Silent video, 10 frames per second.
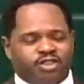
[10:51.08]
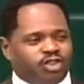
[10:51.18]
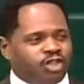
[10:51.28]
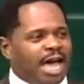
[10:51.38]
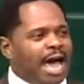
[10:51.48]

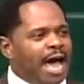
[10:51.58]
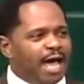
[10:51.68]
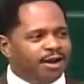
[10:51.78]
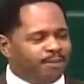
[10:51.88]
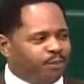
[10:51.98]
is
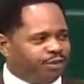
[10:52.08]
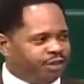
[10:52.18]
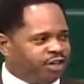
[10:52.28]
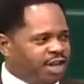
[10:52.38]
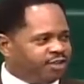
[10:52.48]
tied up
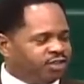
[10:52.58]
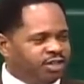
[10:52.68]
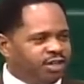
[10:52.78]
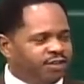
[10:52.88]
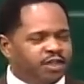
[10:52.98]
with the
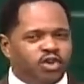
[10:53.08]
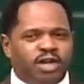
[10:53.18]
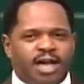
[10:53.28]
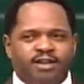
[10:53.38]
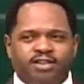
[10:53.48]
destiny of the
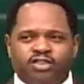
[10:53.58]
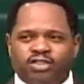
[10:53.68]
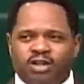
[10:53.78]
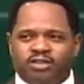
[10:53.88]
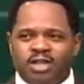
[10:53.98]
United
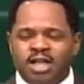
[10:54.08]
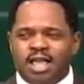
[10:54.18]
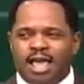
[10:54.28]
States,